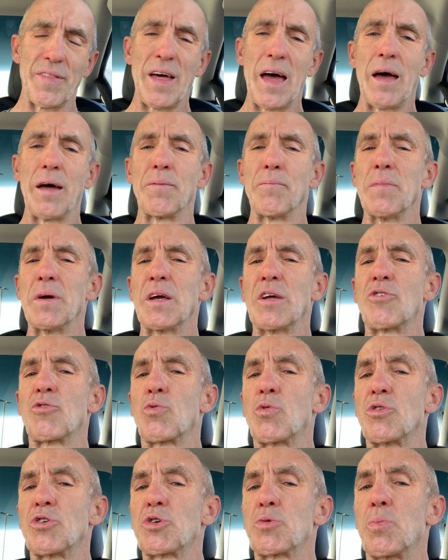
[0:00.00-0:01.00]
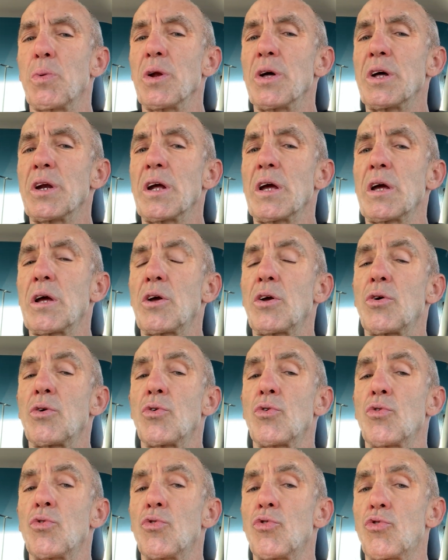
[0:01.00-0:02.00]
that means we're splitting
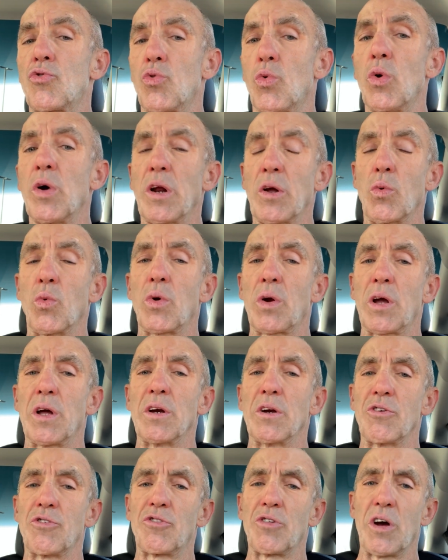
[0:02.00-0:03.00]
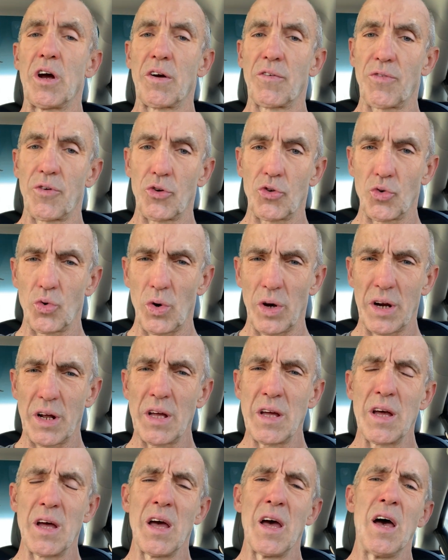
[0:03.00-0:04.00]
20. We're getting a check for
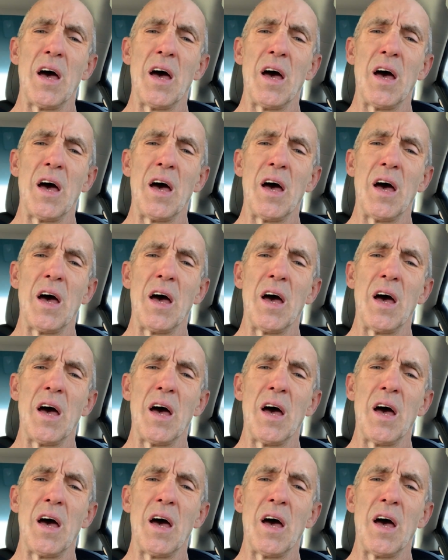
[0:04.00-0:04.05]
20.